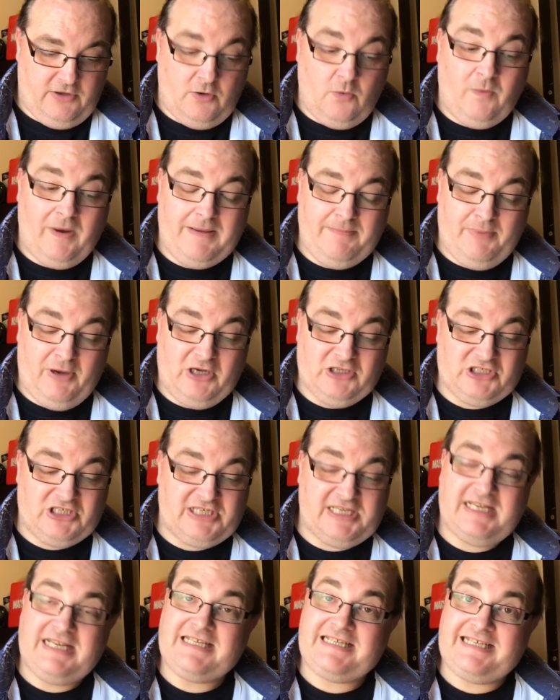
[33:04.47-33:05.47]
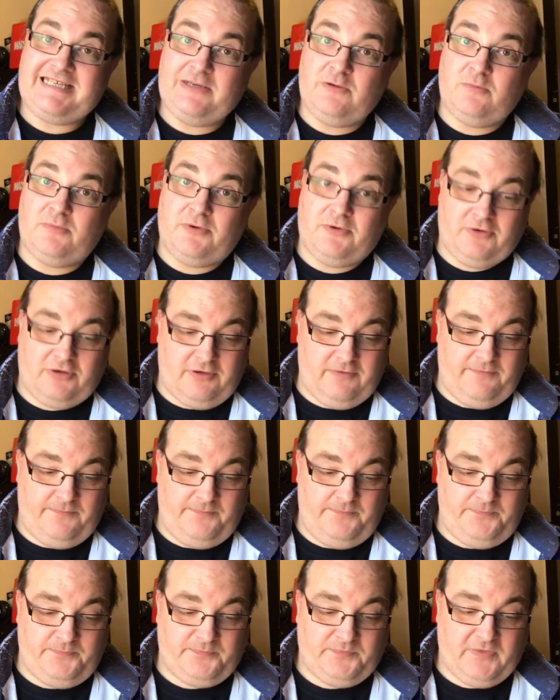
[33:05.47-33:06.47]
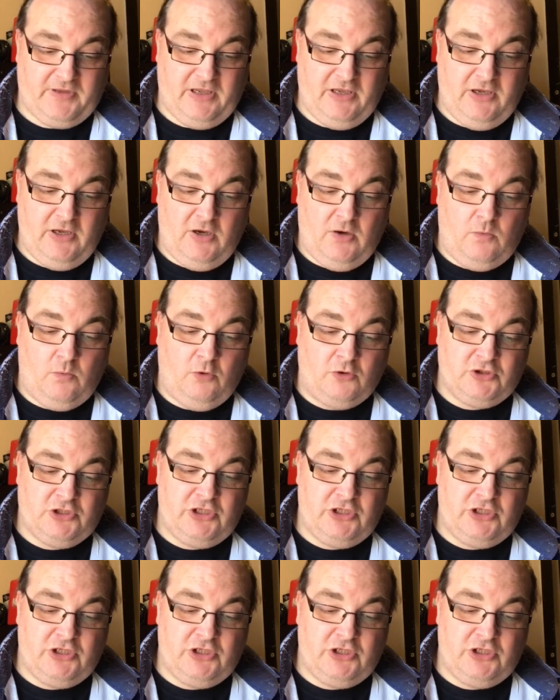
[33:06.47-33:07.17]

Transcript: When purchasing a steelbook, what